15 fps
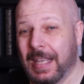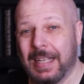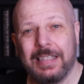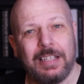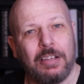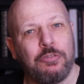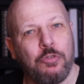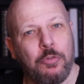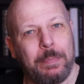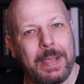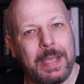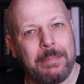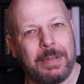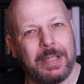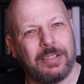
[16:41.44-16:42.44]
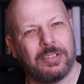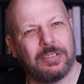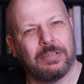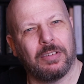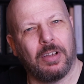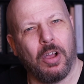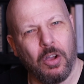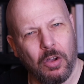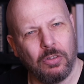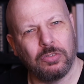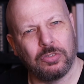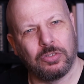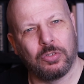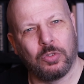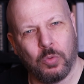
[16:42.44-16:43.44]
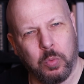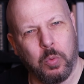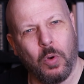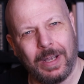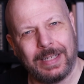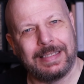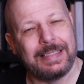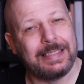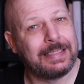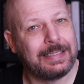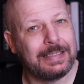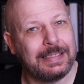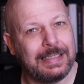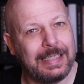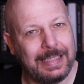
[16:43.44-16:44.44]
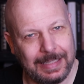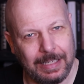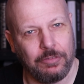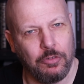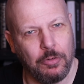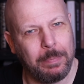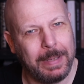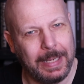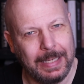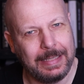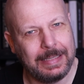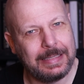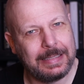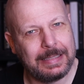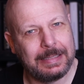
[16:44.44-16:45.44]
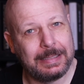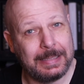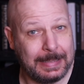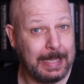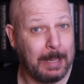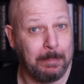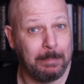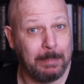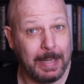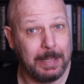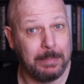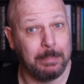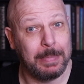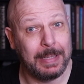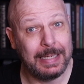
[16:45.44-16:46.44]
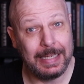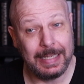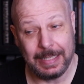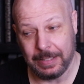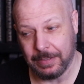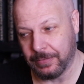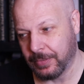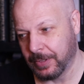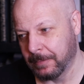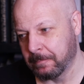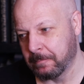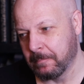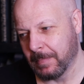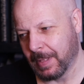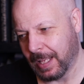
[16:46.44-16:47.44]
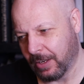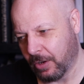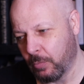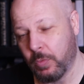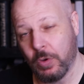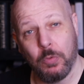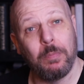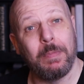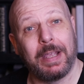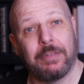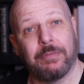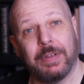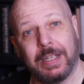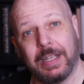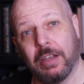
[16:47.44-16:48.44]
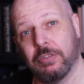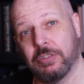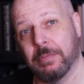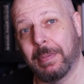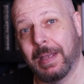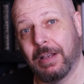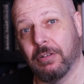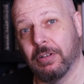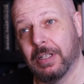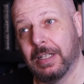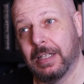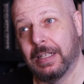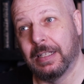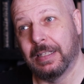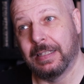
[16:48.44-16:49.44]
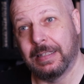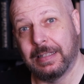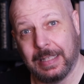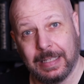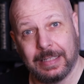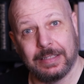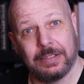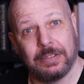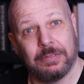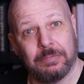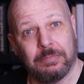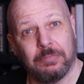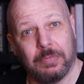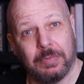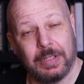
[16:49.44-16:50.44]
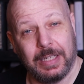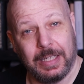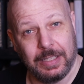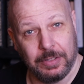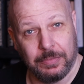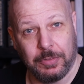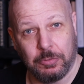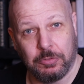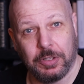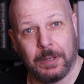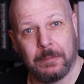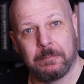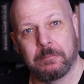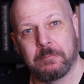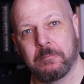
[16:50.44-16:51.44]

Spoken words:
Indo-European myths aren't quite as Indo-European as some may believe. And I will make videos about this in the future.